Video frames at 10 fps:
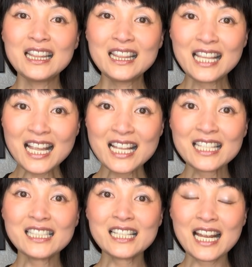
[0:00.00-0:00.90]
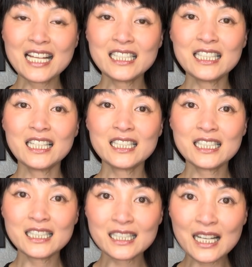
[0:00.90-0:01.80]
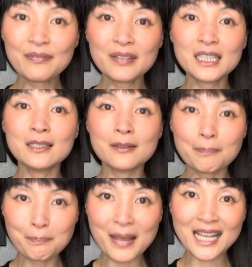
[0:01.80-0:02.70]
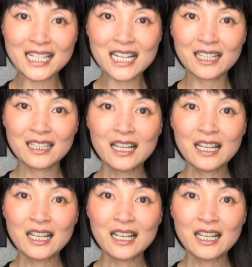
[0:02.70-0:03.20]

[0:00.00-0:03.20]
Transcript: This is the safest bet.